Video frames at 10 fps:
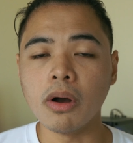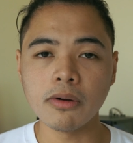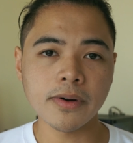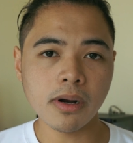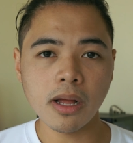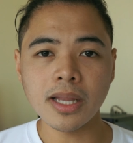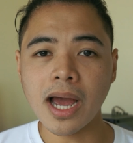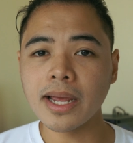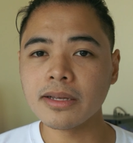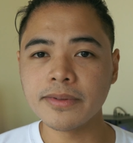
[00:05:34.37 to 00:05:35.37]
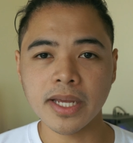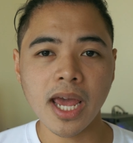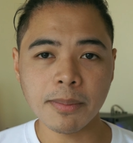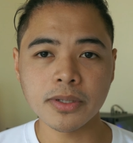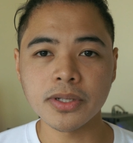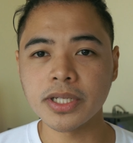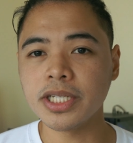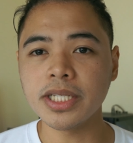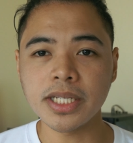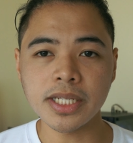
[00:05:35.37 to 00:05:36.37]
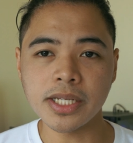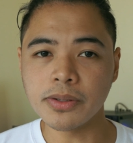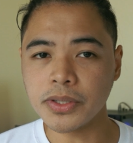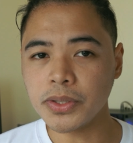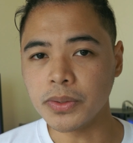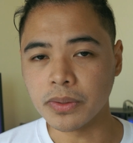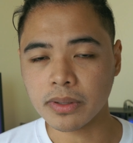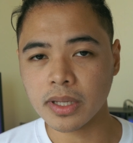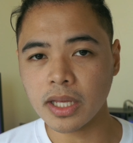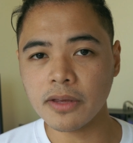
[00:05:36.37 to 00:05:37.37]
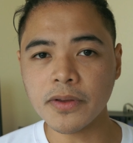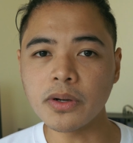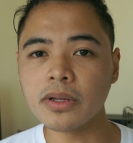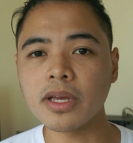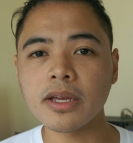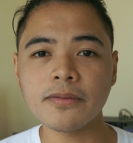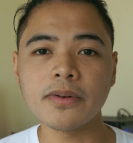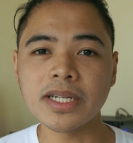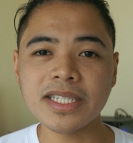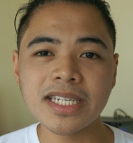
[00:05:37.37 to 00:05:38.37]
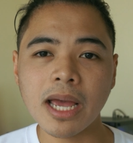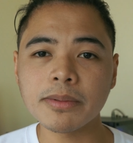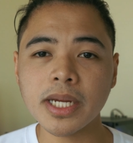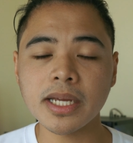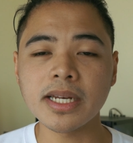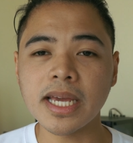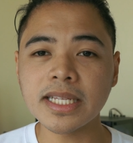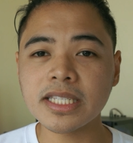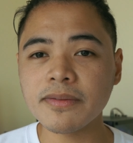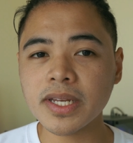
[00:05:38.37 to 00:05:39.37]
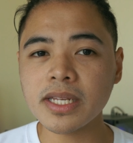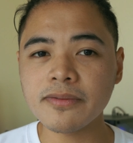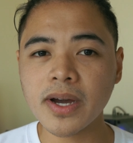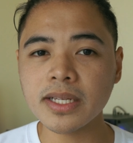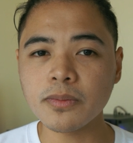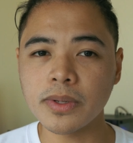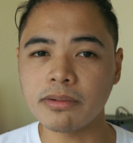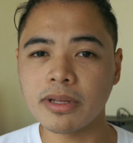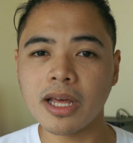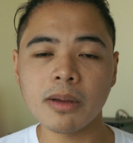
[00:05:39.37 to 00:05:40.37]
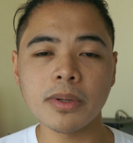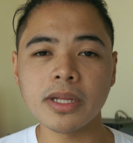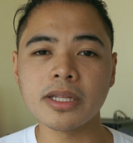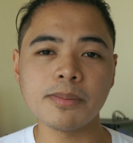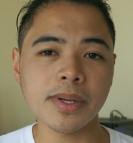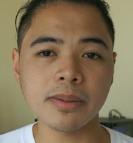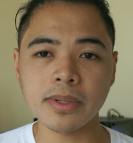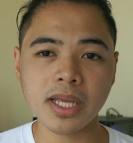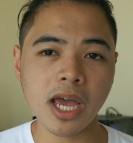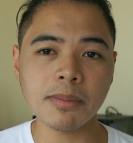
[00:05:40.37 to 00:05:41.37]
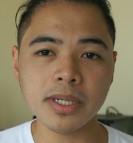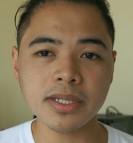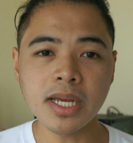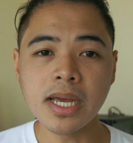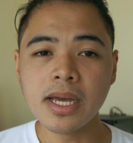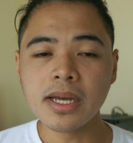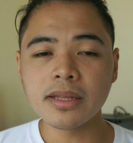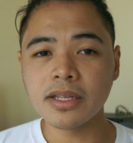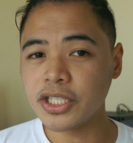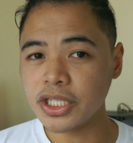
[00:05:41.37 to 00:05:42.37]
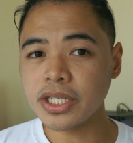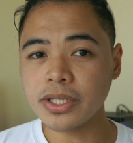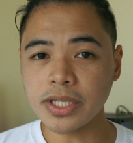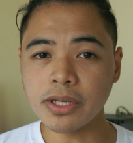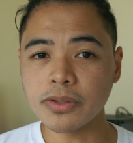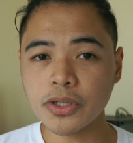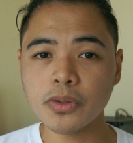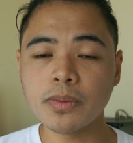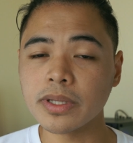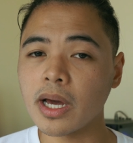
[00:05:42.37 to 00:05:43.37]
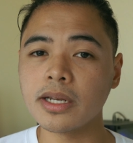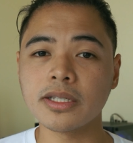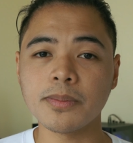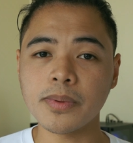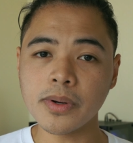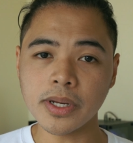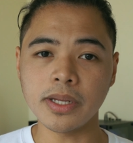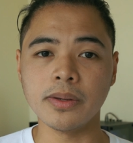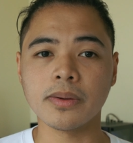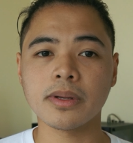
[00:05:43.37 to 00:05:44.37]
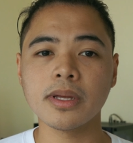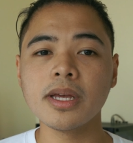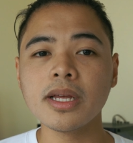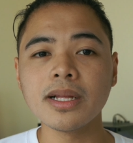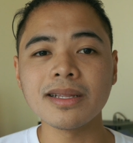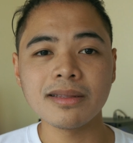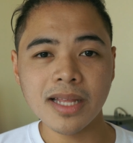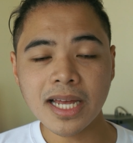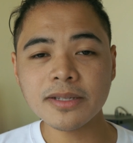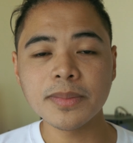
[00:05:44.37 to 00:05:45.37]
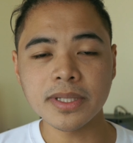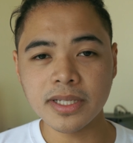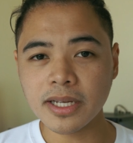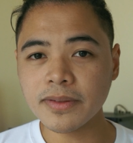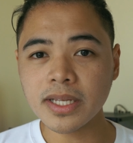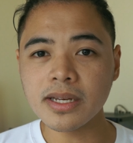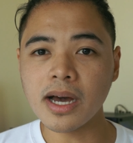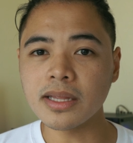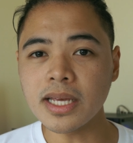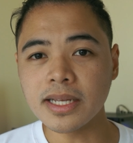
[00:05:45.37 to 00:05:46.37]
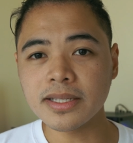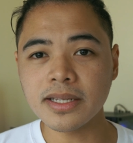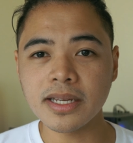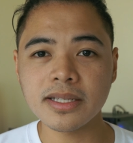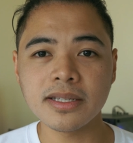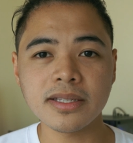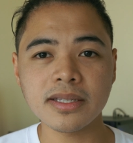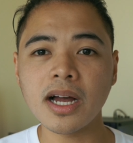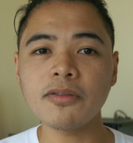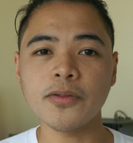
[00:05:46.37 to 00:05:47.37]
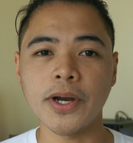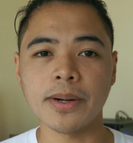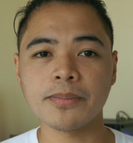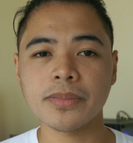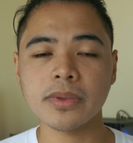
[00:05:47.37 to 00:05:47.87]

Overall, I love the cameras on the GT Neo 2. If you're looking for a Snapdragon 870 device with reliable and dependable cameras, the GT Neo 2 will not disappoint you. Last but definitely not least is the software.